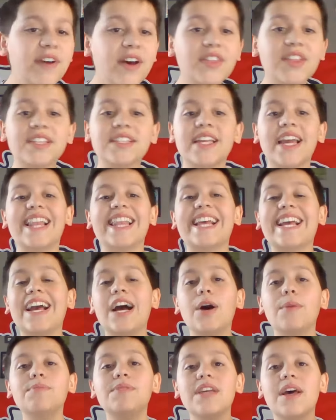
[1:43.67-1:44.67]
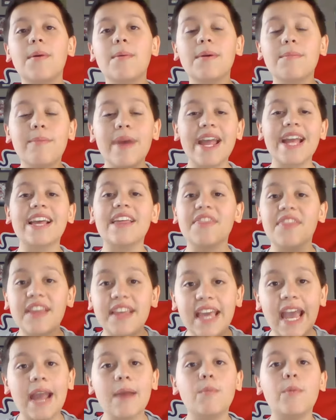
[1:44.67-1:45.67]
Scantling helped make the
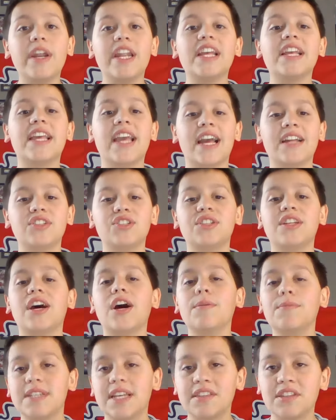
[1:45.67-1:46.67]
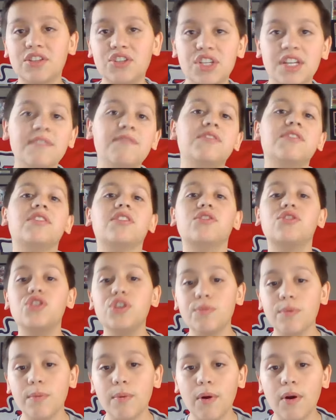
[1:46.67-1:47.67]
game-winning catch to help send the Chiefs to the Super
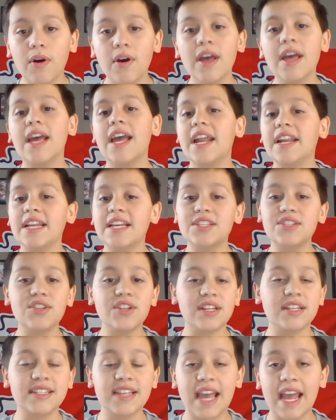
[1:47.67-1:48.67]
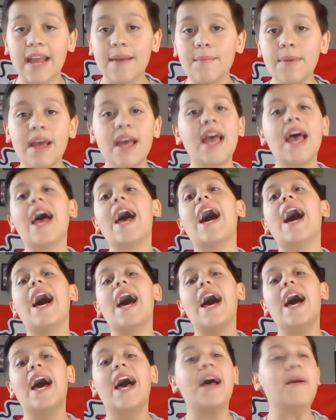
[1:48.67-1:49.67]
Bowl in yesterday's game.
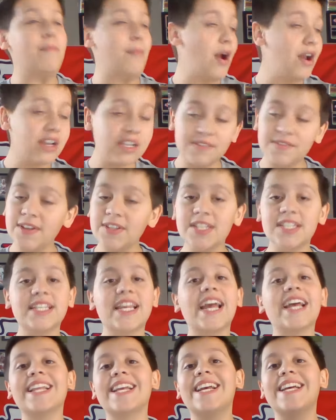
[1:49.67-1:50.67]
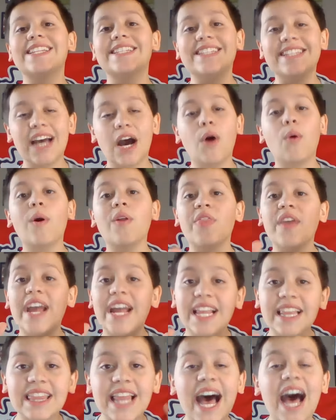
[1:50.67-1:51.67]
Uh, Marquez Valdes-Scantling has dealt with a
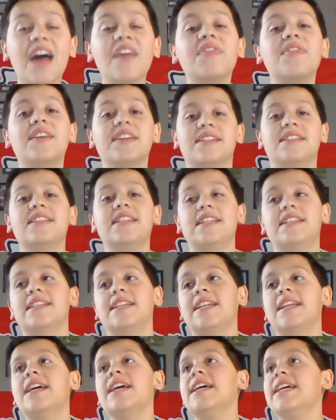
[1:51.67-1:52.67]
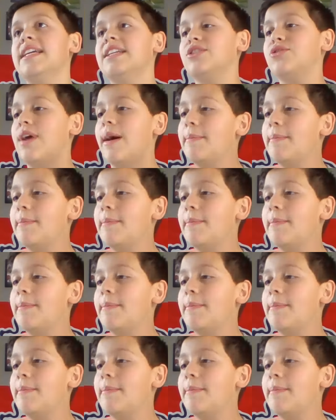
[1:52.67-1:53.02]
lot this season. He's dropped